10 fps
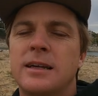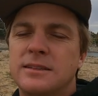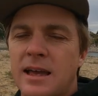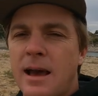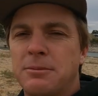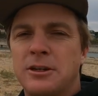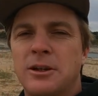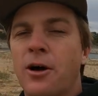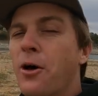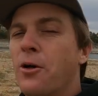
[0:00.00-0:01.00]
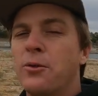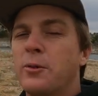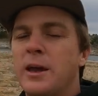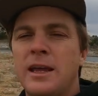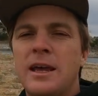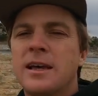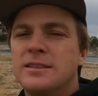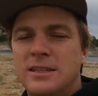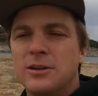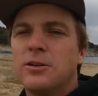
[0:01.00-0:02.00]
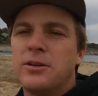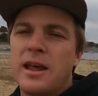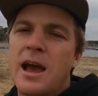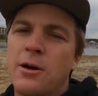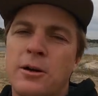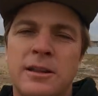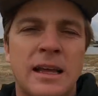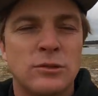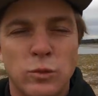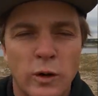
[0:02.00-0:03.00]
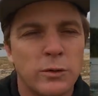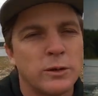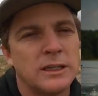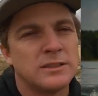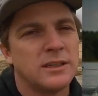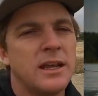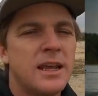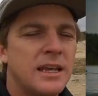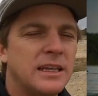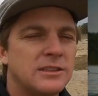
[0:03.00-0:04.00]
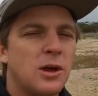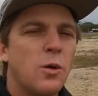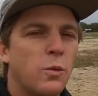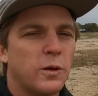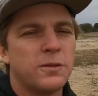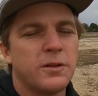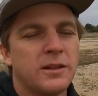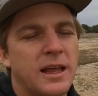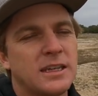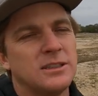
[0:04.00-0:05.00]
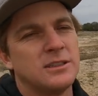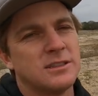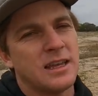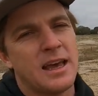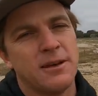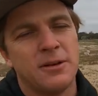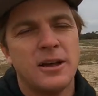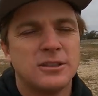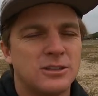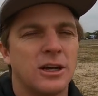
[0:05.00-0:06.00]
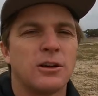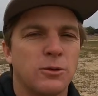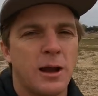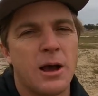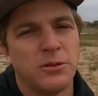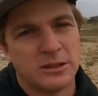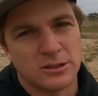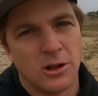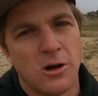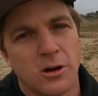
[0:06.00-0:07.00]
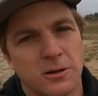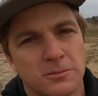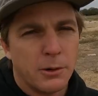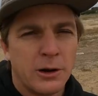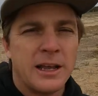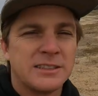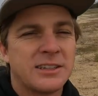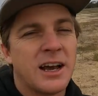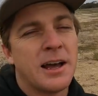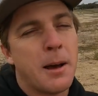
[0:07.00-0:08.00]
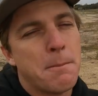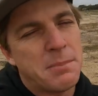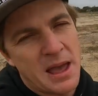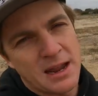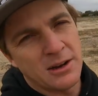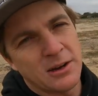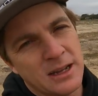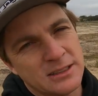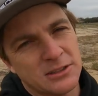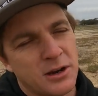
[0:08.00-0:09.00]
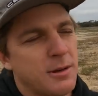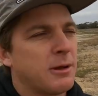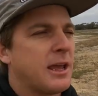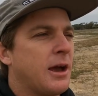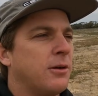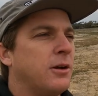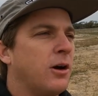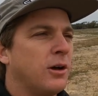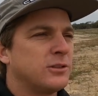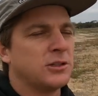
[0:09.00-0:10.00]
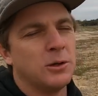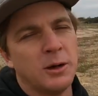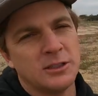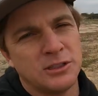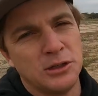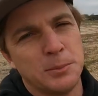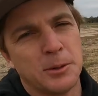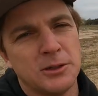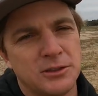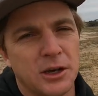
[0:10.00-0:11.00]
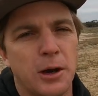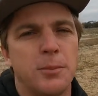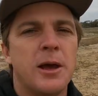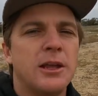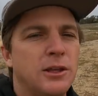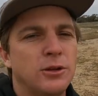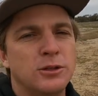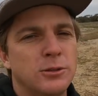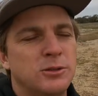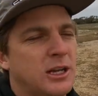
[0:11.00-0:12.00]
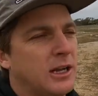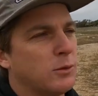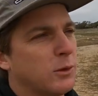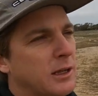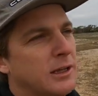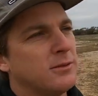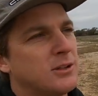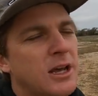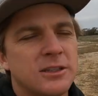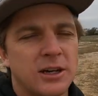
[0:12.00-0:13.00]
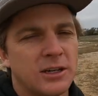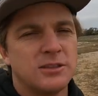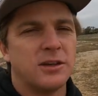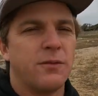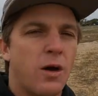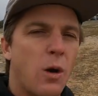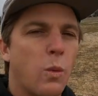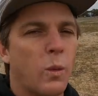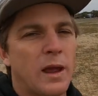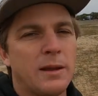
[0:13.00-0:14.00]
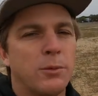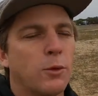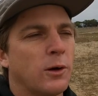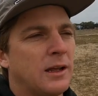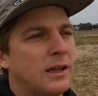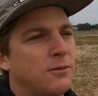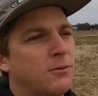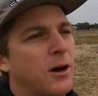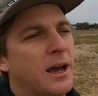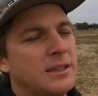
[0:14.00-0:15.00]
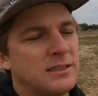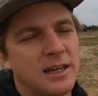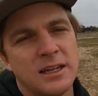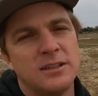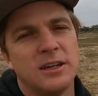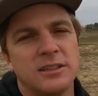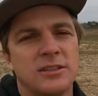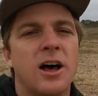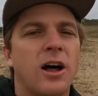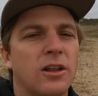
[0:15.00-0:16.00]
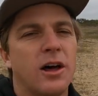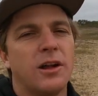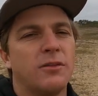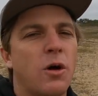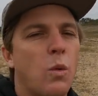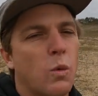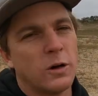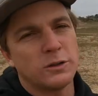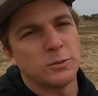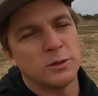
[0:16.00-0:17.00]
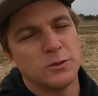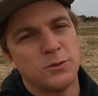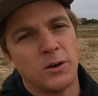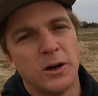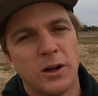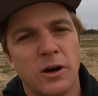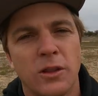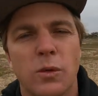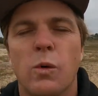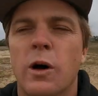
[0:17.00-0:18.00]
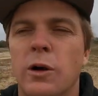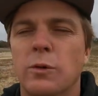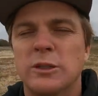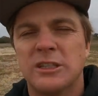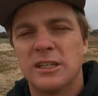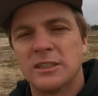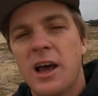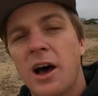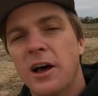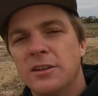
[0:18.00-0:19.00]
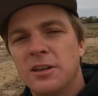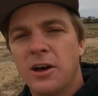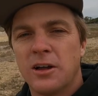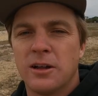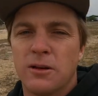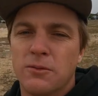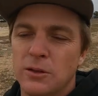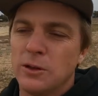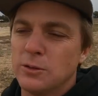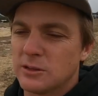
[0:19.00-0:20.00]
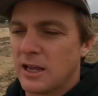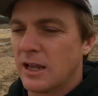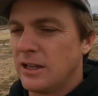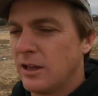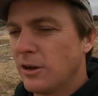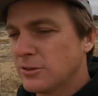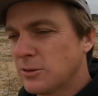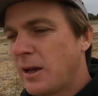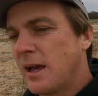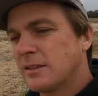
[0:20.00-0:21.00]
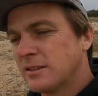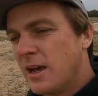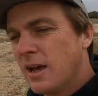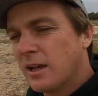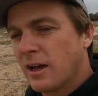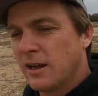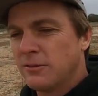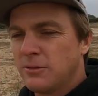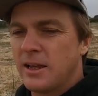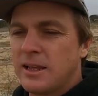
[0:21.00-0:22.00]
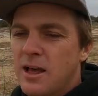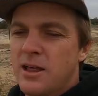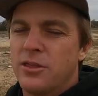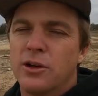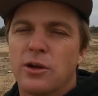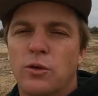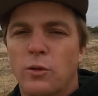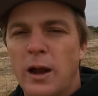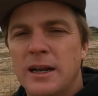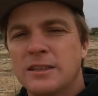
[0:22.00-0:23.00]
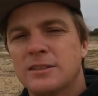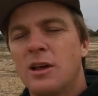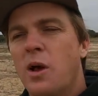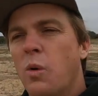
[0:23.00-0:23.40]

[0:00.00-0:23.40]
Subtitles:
adapted all the way till now, and that's one reason he's one of the legends that have stuck around this long. Murray has got a banger Instagram account and also a super dope YouTube channel where he gives tons of wakeboard advice and does a lot of water sports fun on the water, which gets a ton of views. And he also has kind of like the greatest